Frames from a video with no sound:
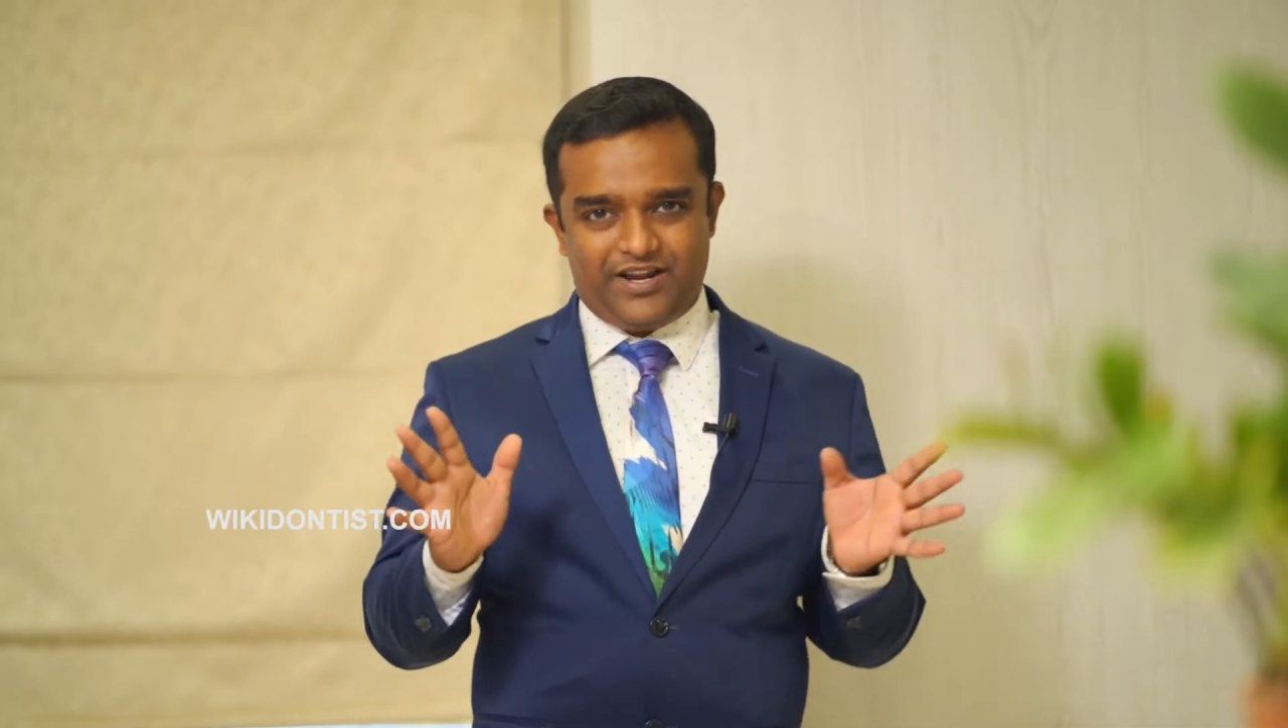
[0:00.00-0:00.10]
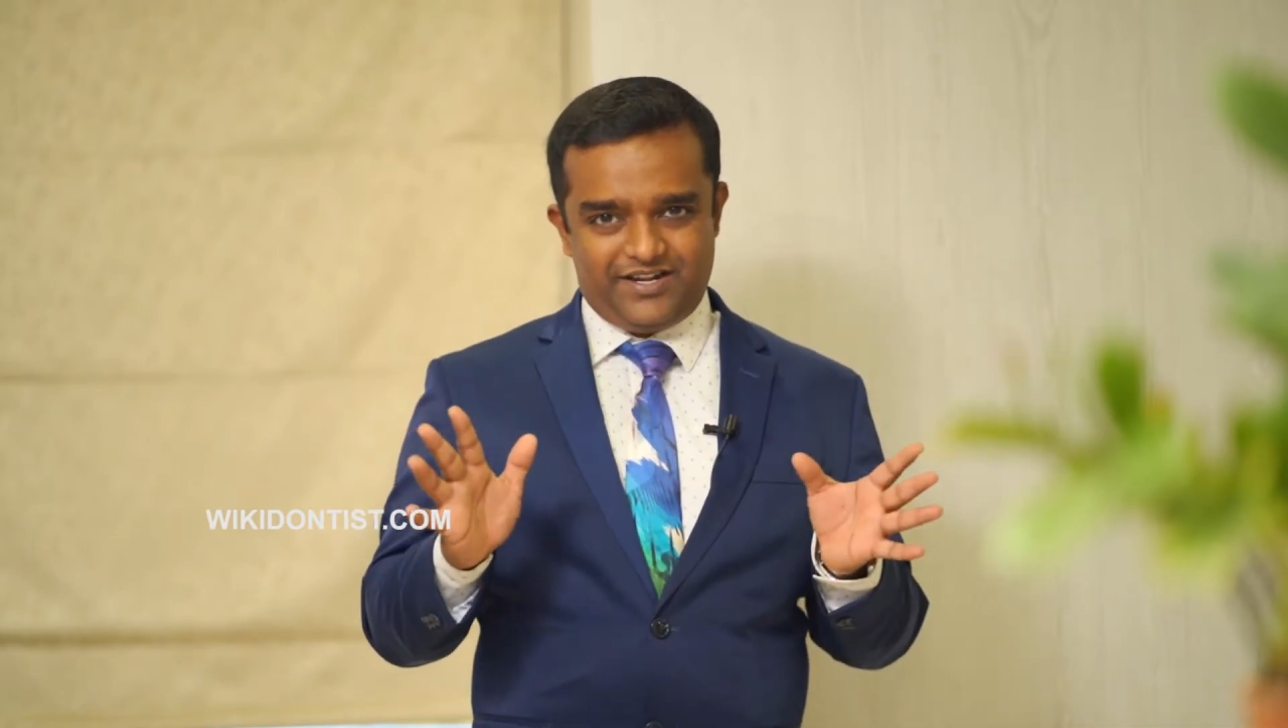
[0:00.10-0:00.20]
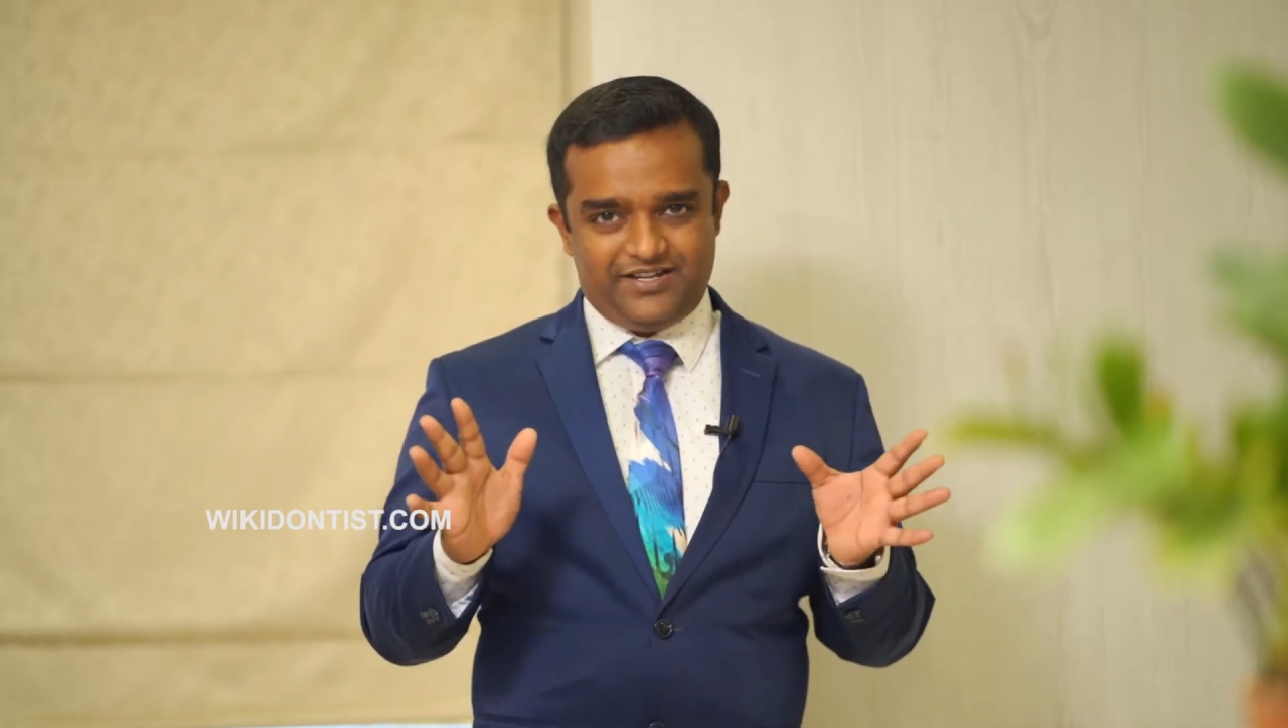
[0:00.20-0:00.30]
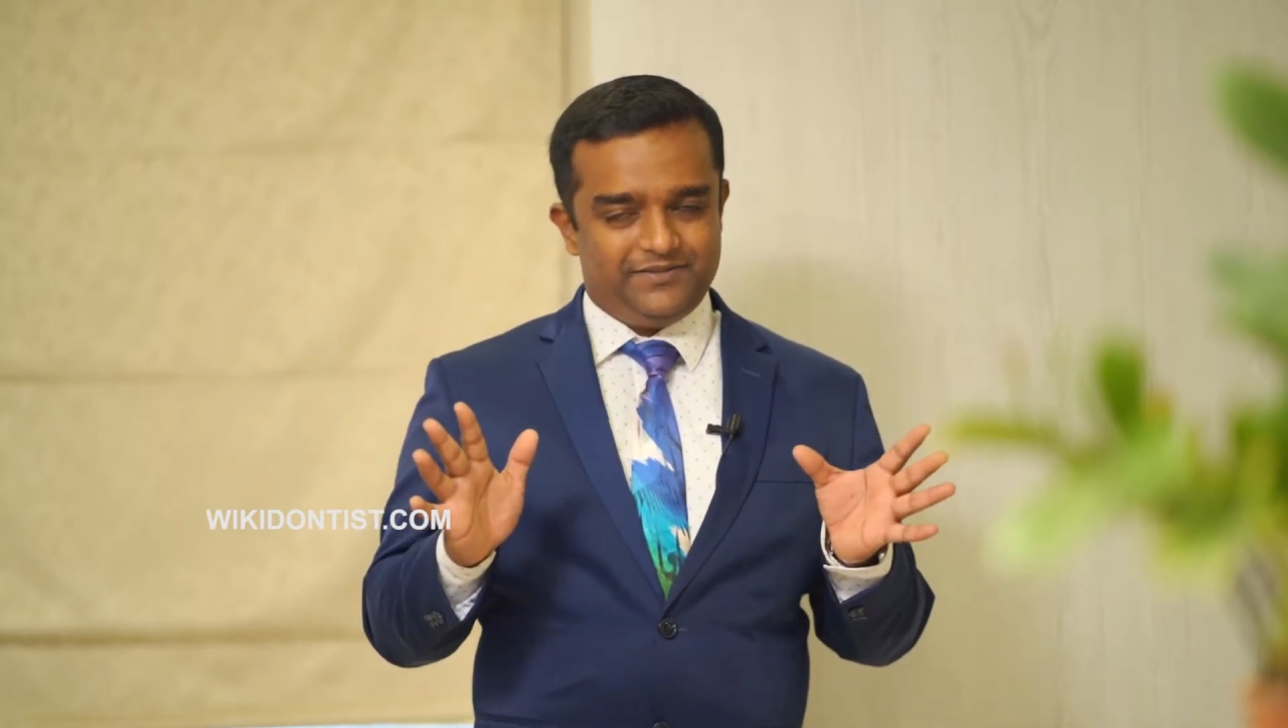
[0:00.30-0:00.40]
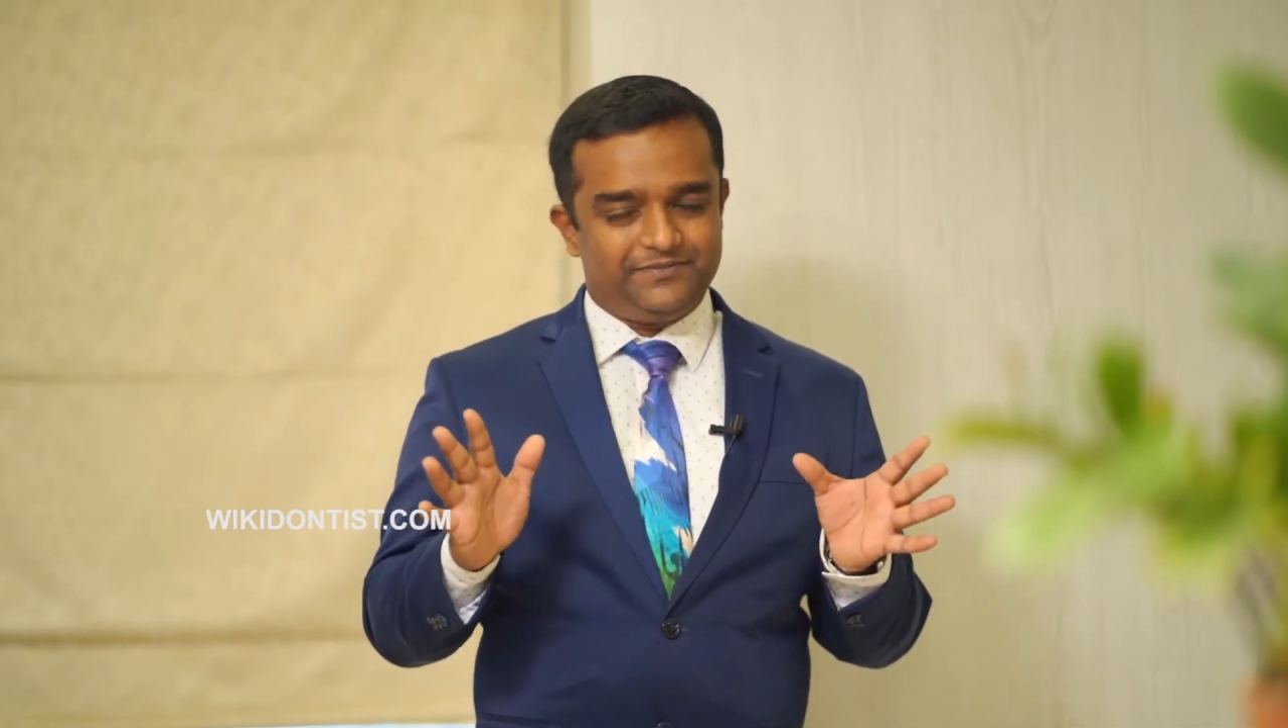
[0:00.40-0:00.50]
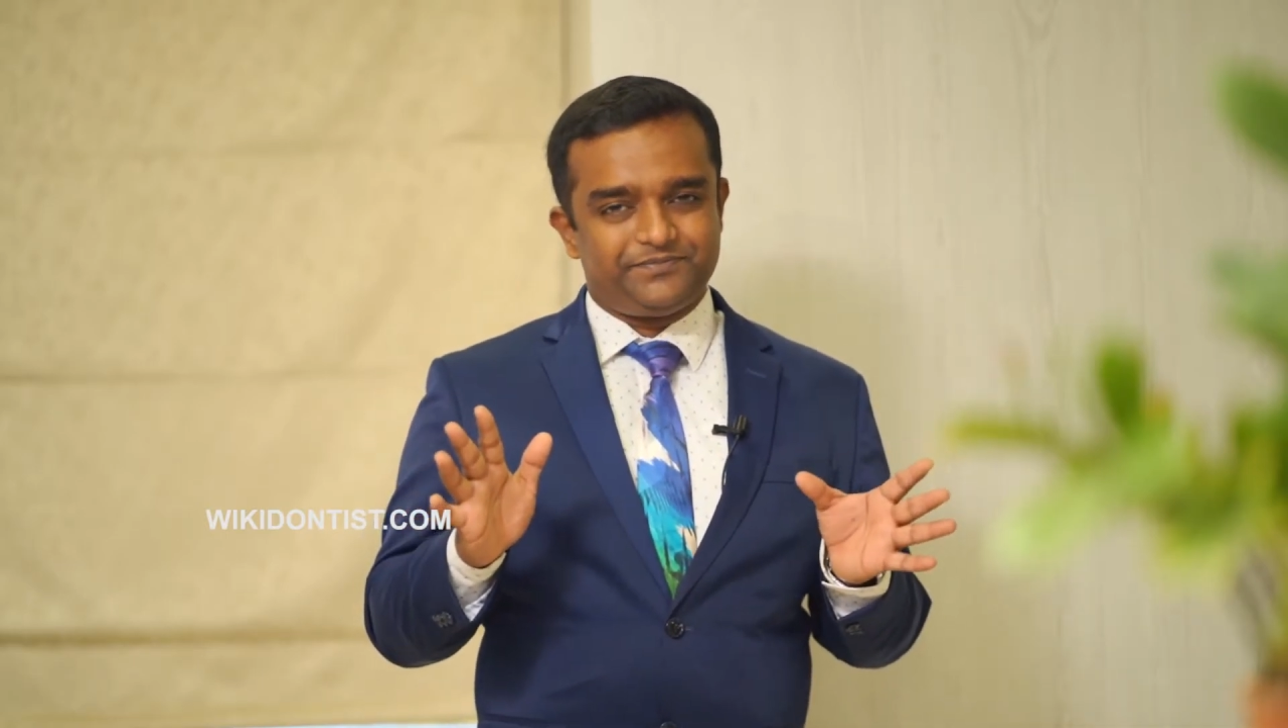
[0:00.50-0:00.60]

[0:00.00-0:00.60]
idea